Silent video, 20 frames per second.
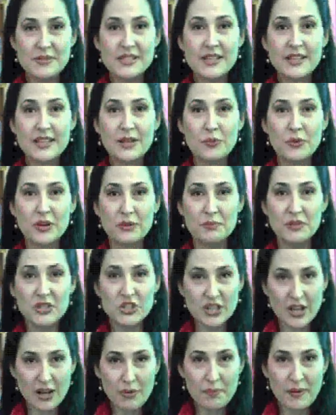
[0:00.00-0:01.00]
sitting with
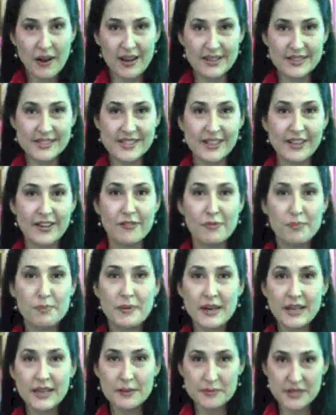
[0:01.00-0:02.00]
Michelle Pongsak of
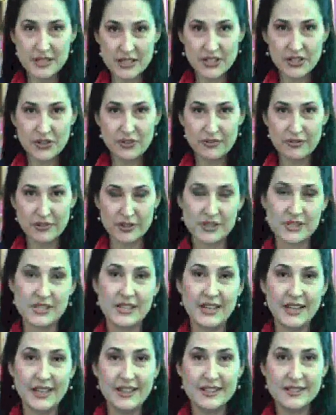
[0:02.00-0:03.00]
Binghamton
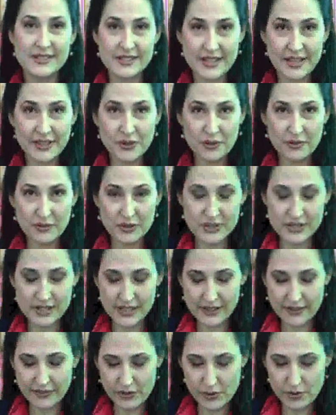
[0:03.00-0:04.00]
University, the State University
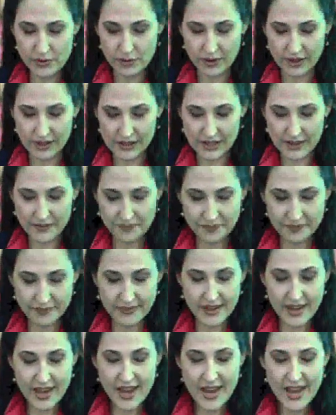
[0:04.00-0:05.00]
of New York,
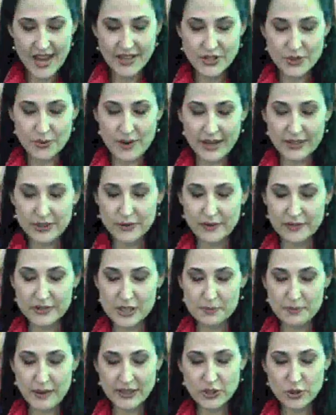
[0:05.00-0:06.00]
Director of
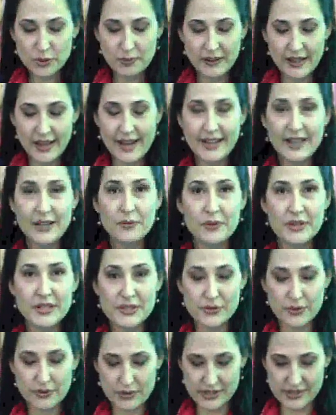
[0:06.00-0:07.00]
Special Planning
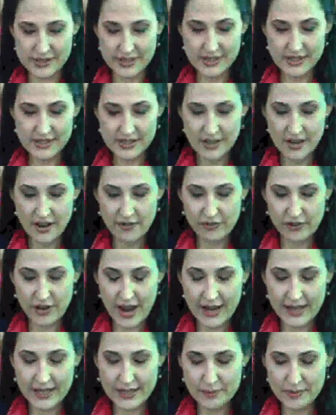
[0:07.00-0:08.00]
Resources for
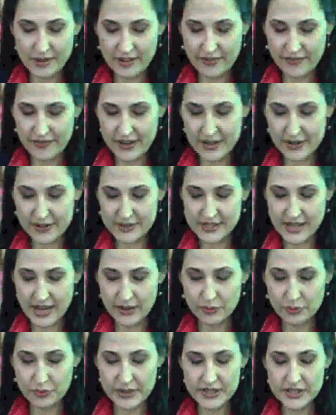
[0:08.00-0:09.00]
Academic Affairs
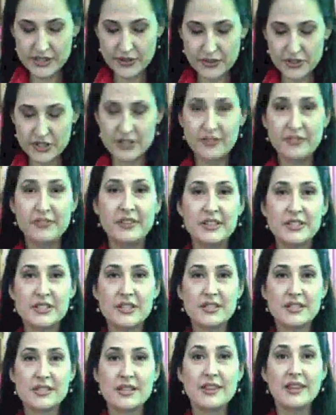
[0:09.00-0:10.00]
and Research
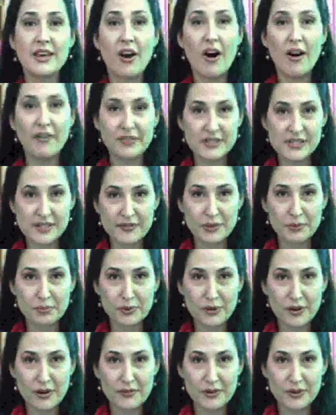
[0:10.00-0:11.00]
Divisions in the Office of the
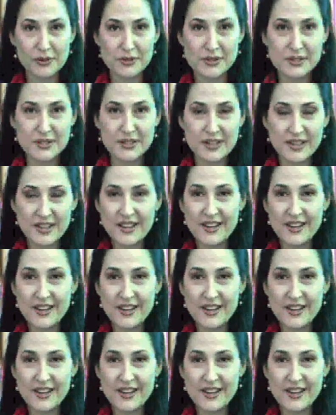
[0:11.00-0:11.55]
Provost.